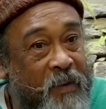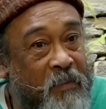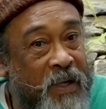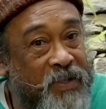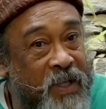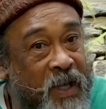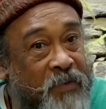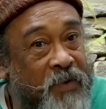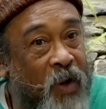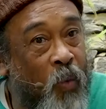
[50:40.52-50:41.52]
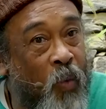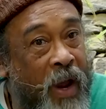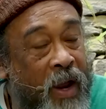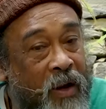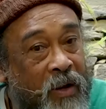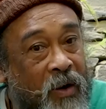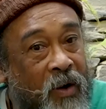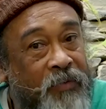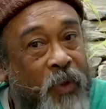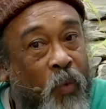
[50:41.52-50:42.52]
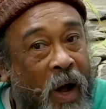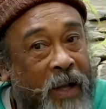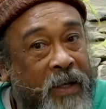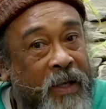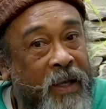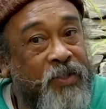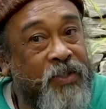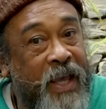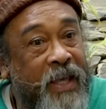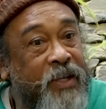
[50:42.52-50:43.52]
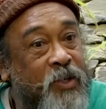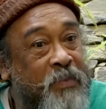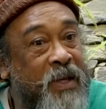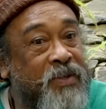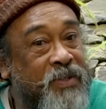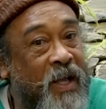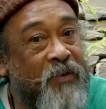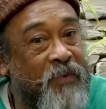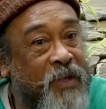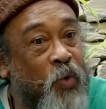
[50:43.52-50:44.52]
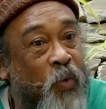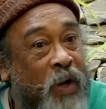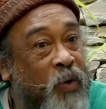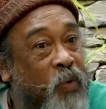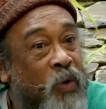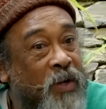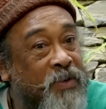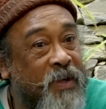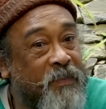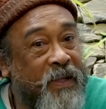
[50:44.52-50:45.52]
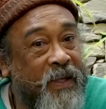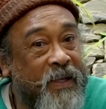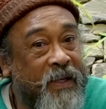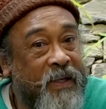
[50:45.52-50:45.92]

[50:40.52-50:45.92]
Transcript: but is even aware of the one it's taken to be itself as the one who lost something.